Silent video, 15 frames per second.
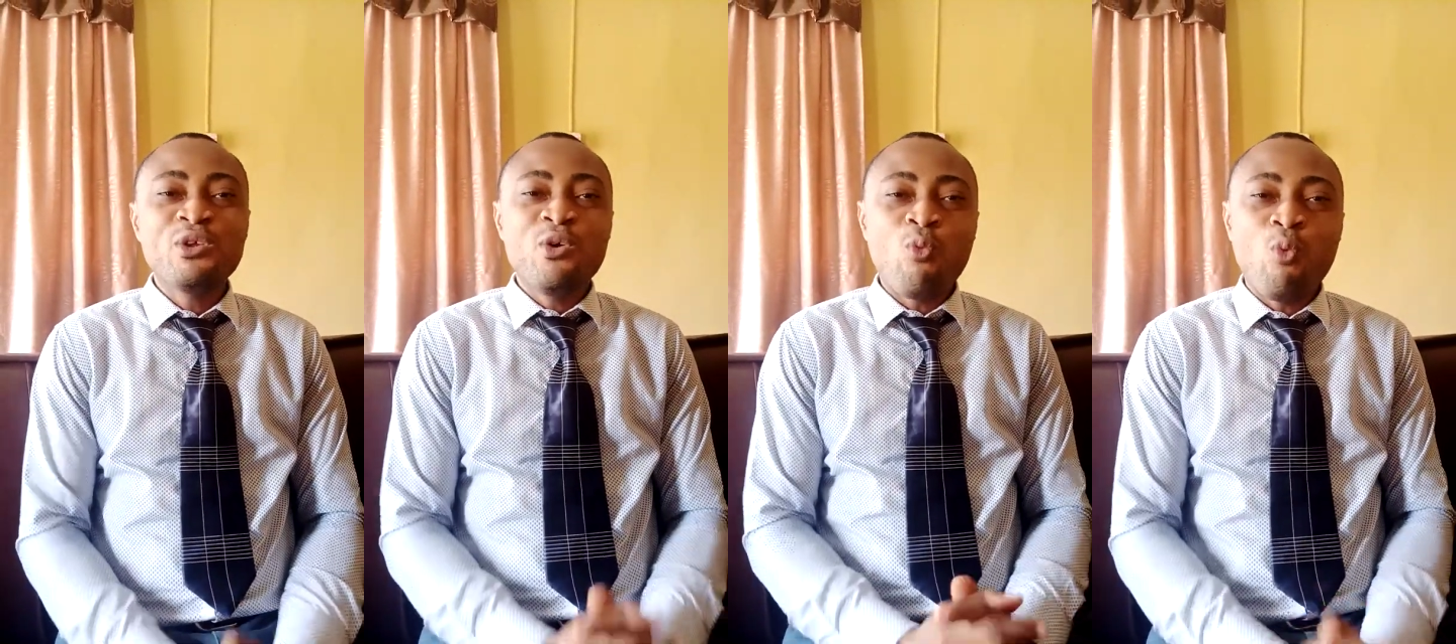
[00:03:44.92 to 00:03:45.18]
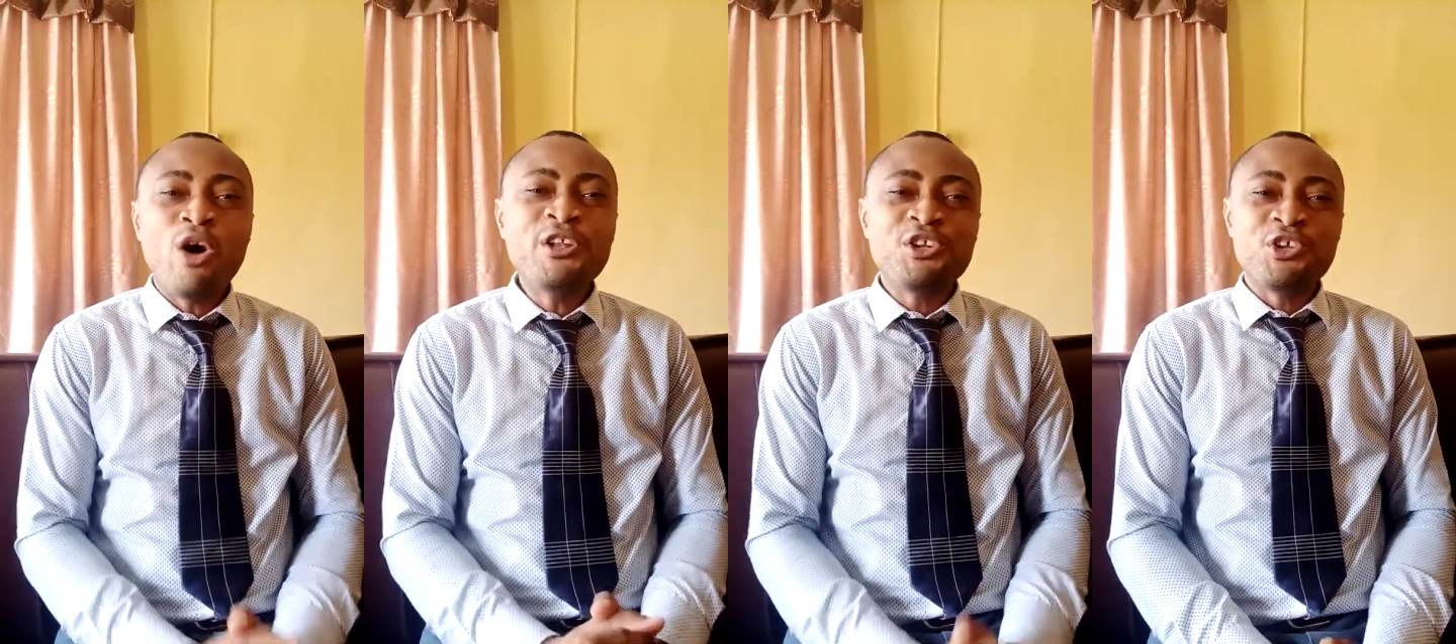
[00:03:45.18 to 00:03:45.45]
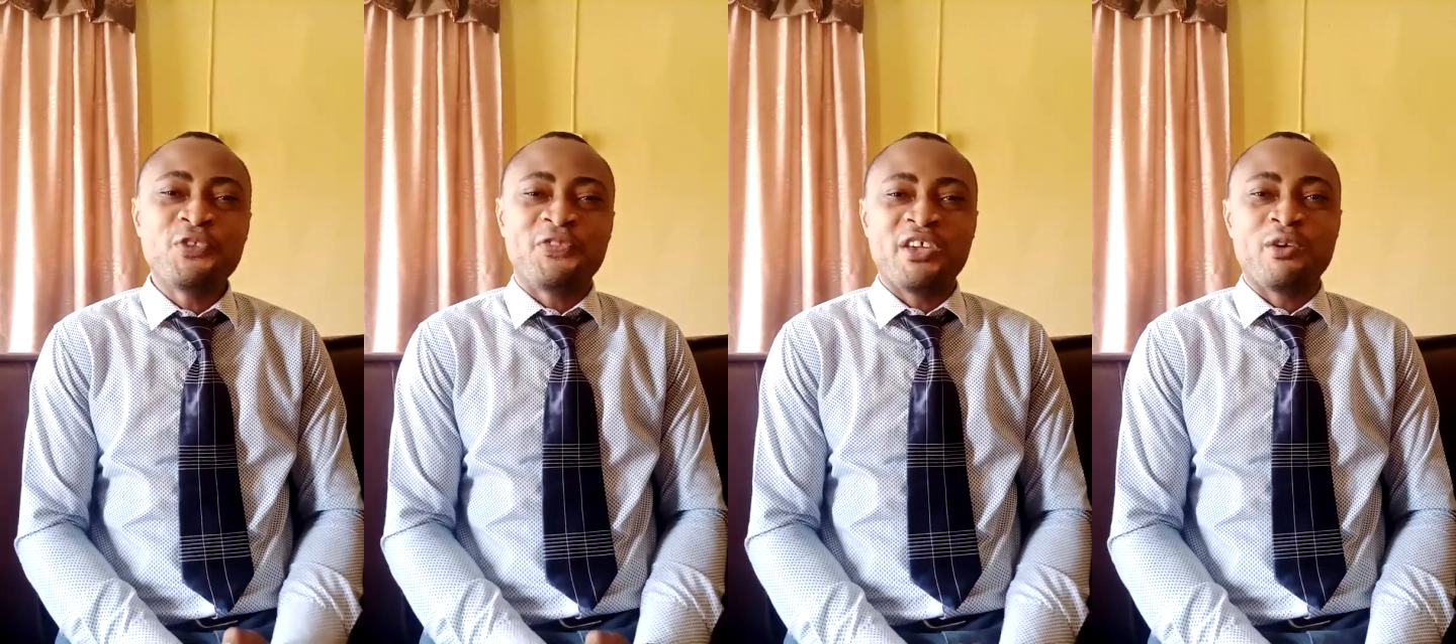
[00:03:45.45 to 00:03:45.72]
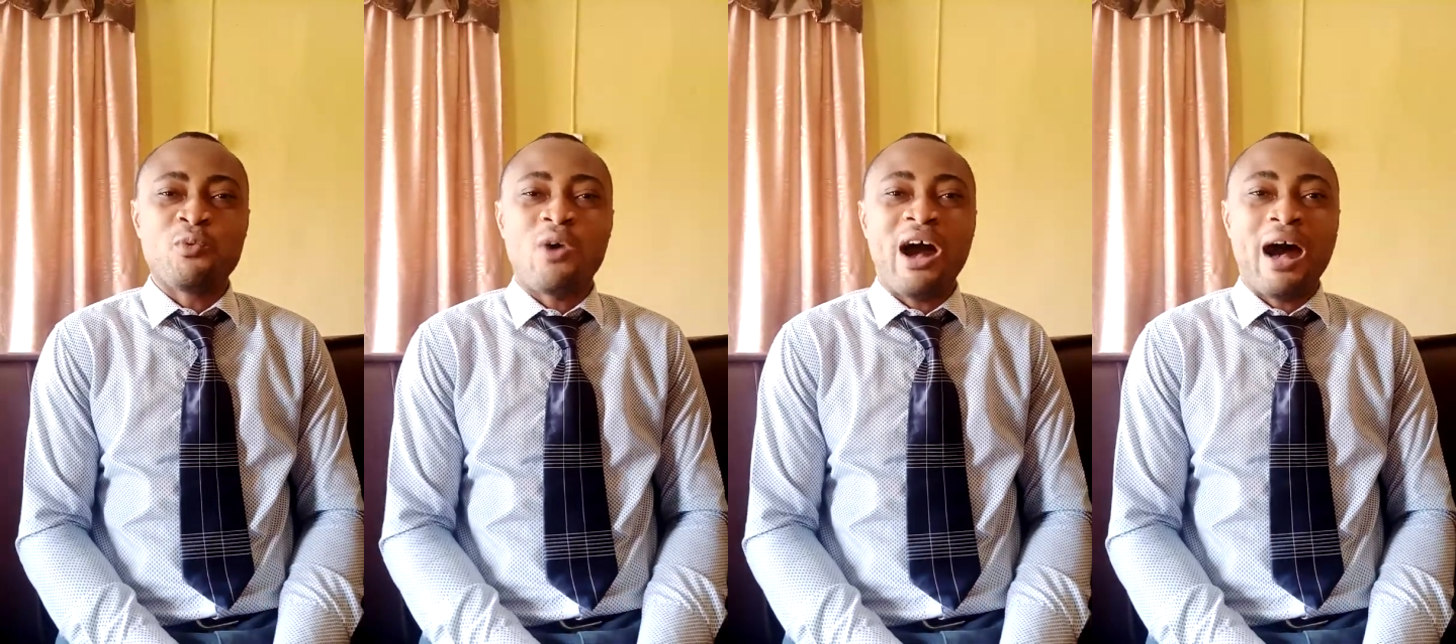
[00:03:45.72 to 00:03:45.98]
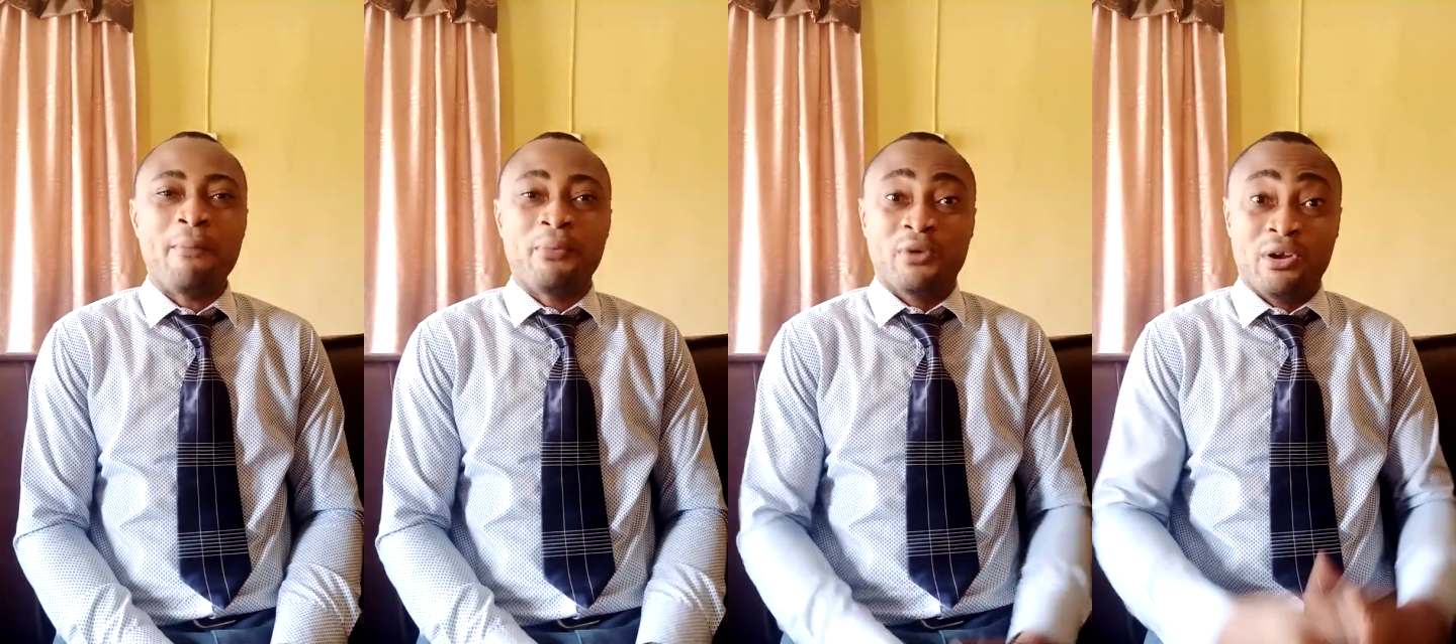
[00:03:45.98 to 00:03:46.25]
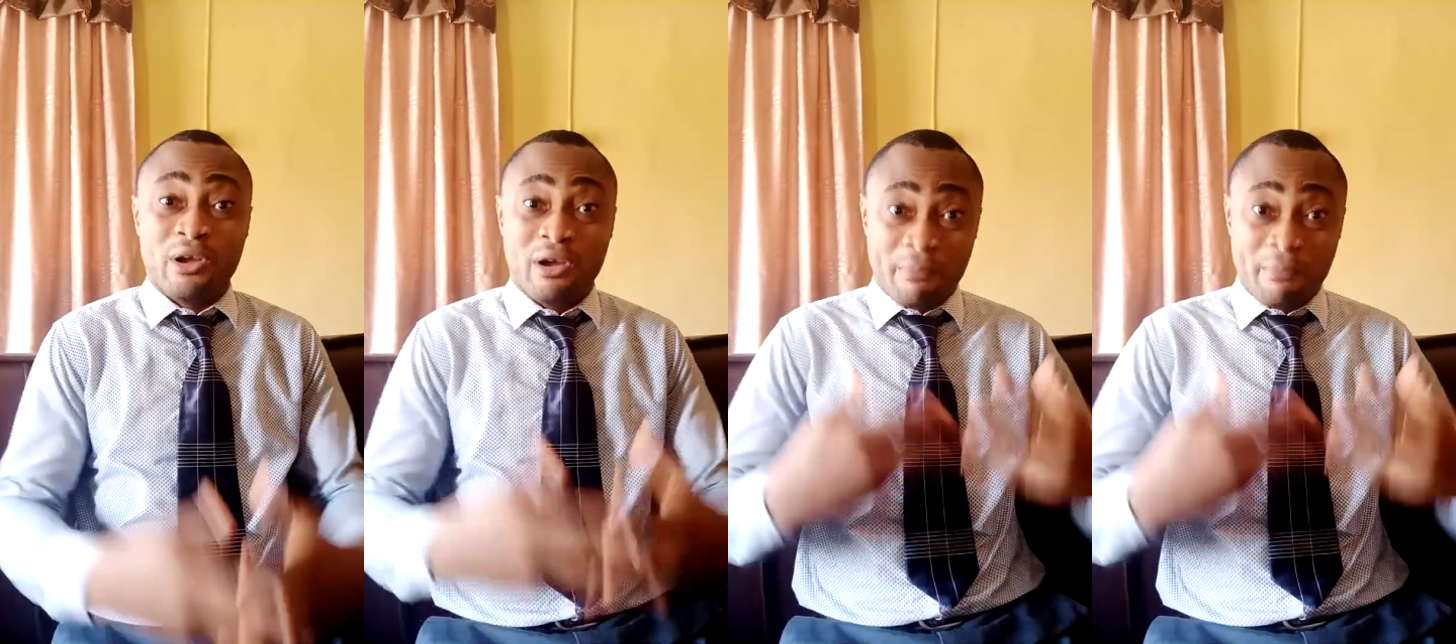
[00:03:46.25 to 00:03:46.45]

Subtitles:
What do you think will happen?